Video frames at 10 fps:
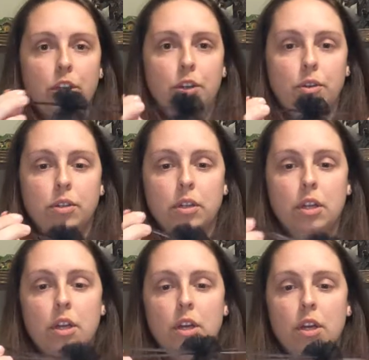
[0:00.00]
cute,
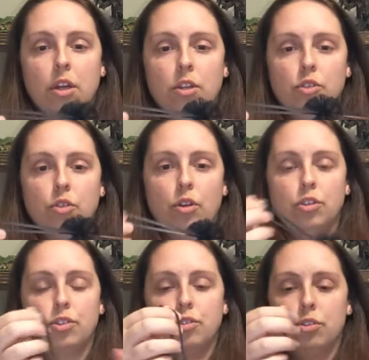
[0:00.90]

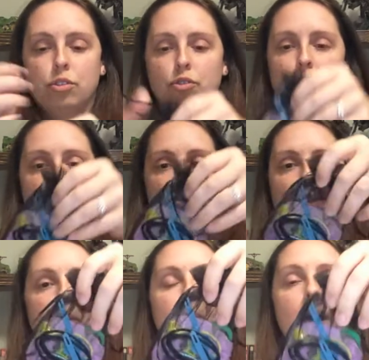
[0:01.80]
draw,
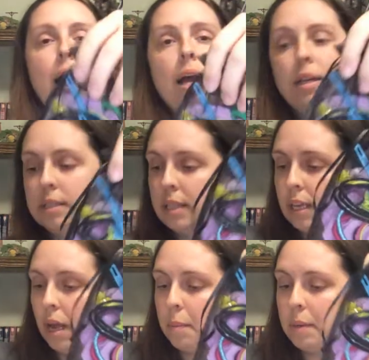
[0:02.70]
drawstring bags and
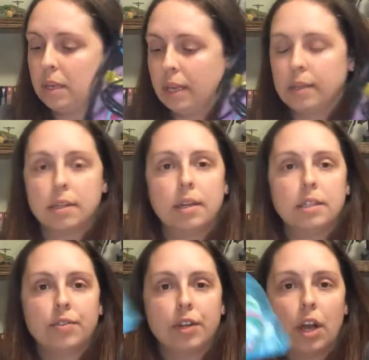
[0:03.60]
they come in like a ton of
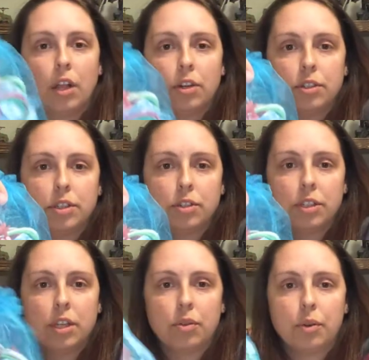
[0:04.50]
different colors and they're
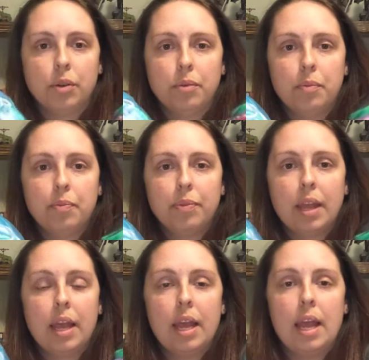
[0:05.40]
see-through.
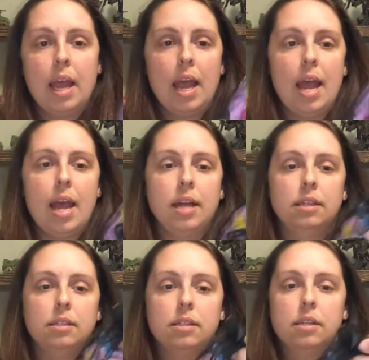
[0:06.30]

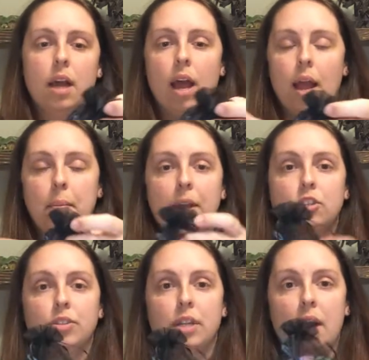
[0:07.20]
And I
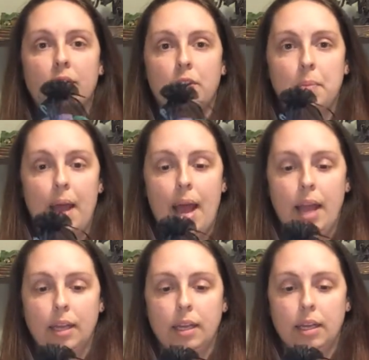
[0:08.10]
make sure that every
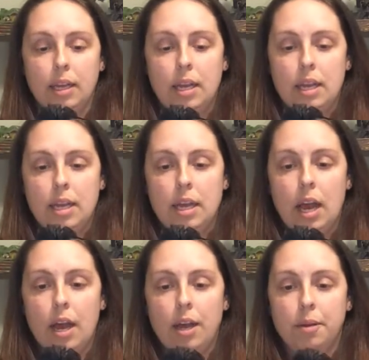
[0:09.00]
bag
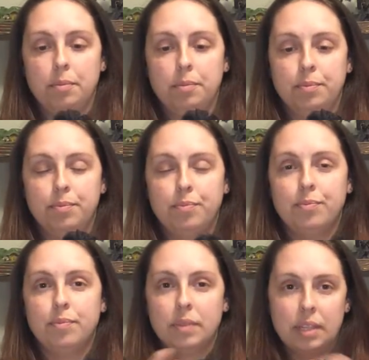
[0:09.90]
um,
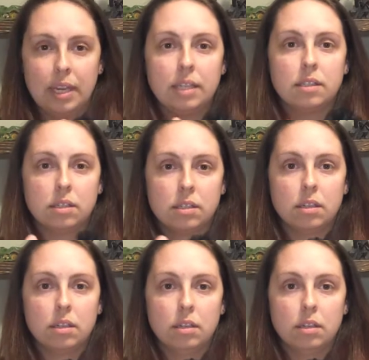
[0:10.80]
gets